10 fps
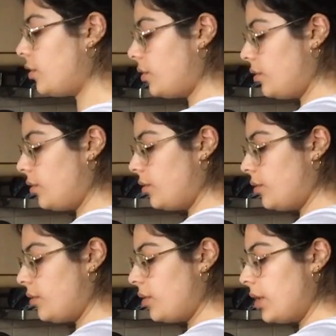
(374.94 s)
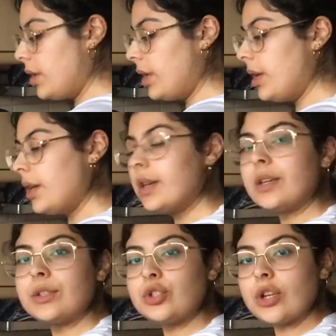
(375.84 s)
to
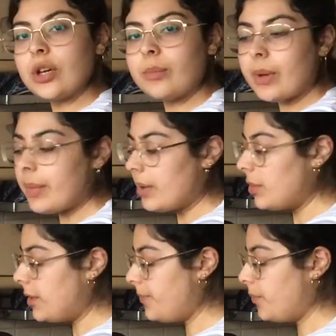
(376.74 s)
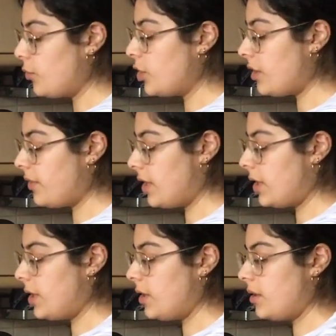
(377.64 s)
check on my bamia, which I've
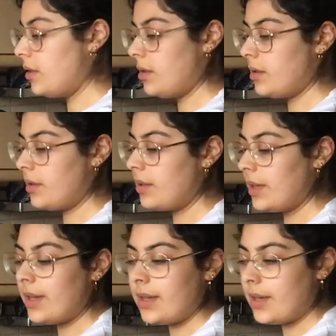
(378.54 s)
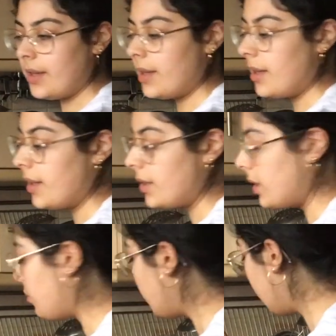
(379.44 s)
had
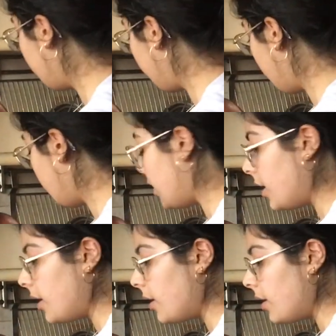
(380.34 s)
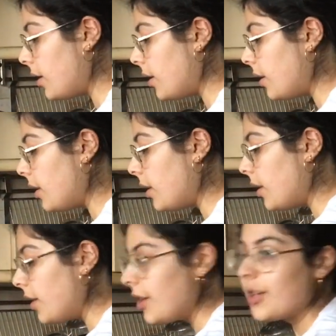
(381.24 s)
simmering for
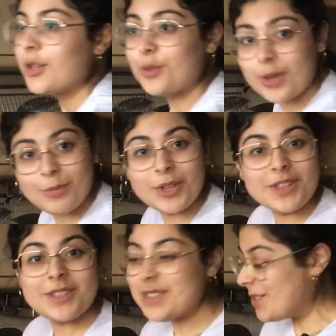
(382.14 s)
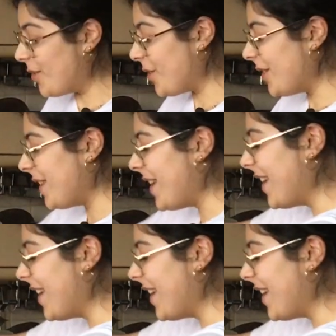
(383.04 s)
20 minutes on.